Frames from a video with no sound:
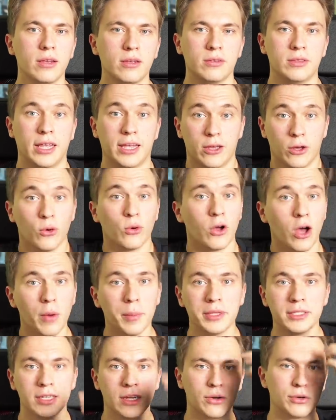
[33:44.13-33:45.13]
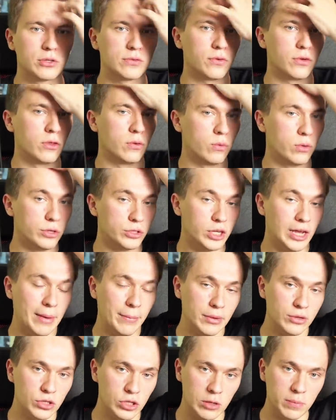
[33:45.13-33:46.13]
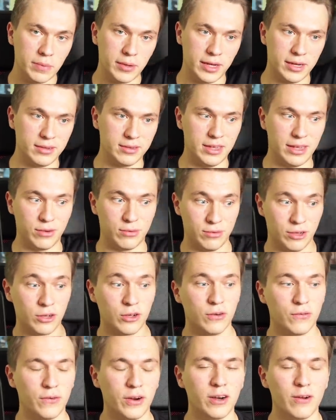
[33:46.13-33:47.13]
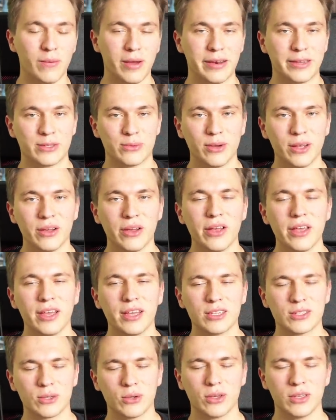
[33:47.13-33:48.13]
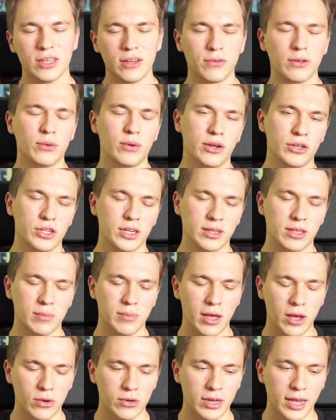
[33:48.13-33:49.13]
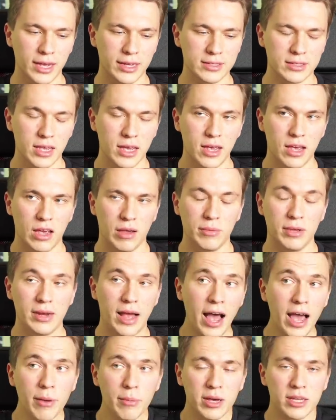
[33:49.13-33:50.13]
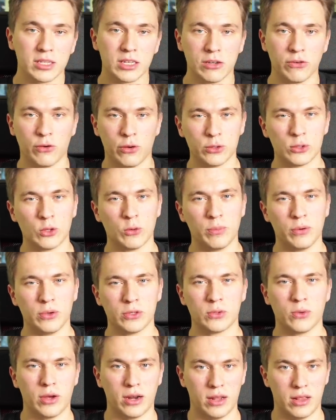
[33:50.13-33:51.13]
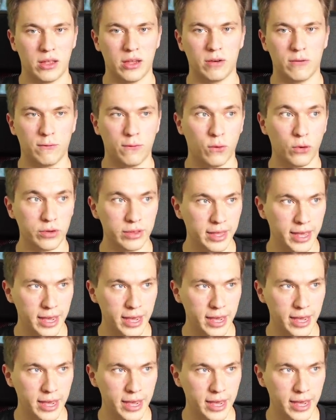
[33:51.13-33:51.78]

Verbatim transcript: like co-commentators for the World Championship, and like a good friend of mine as well. So you definitely want to check them out. And I mean, I myself also post quite a lot for the